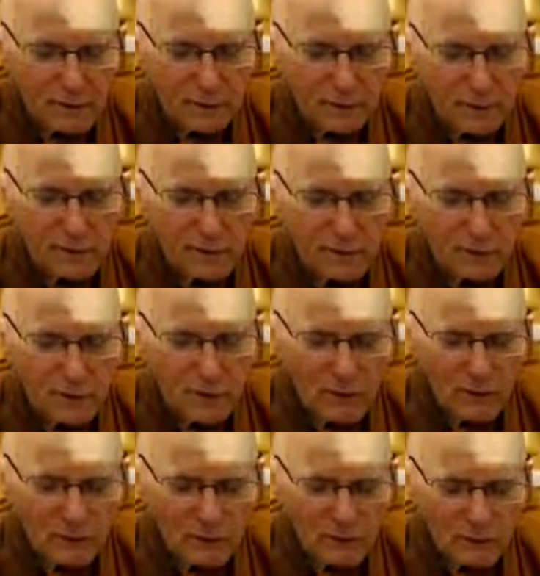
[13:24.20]
with this
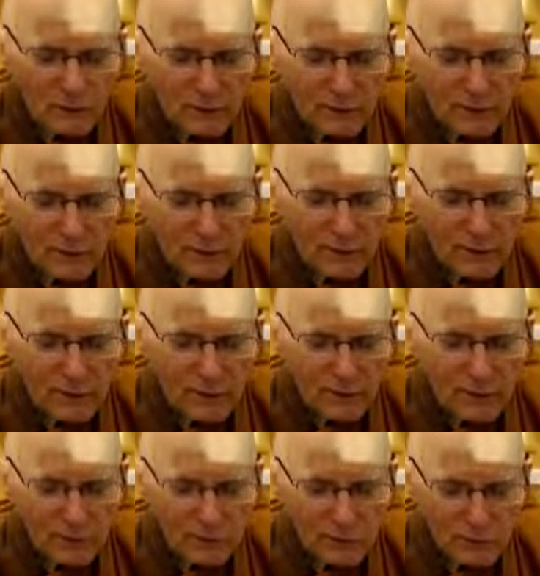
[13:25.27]
kind
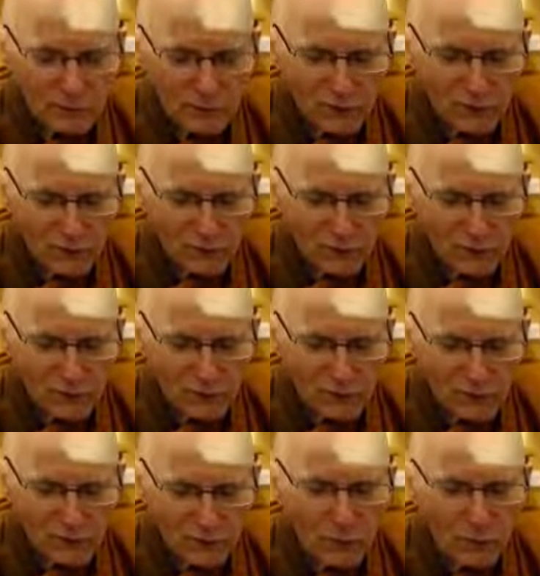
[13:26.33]
attention,
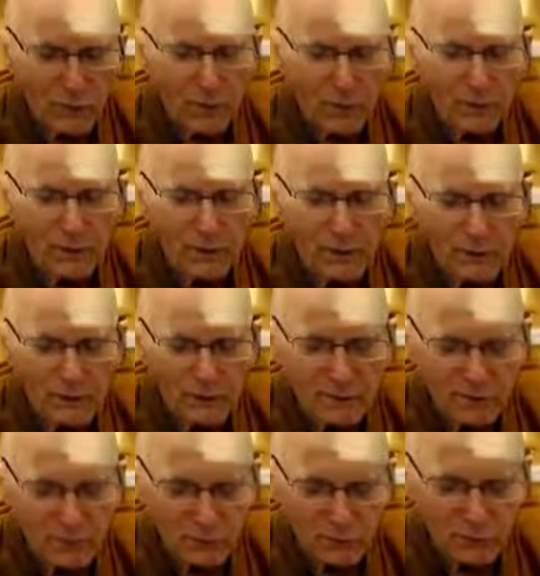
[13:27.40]
warm
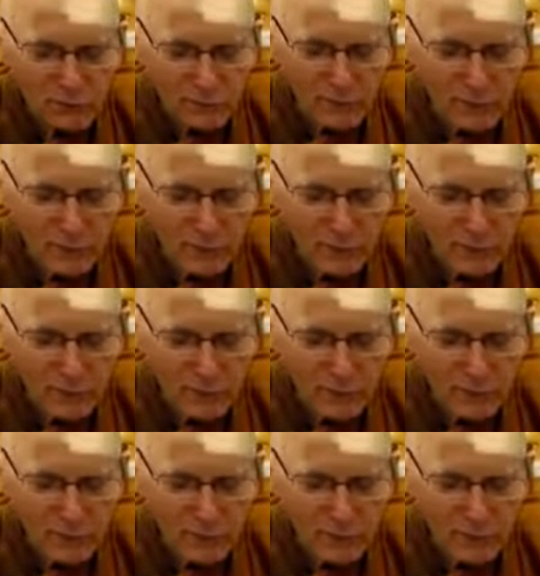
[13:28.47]
attention.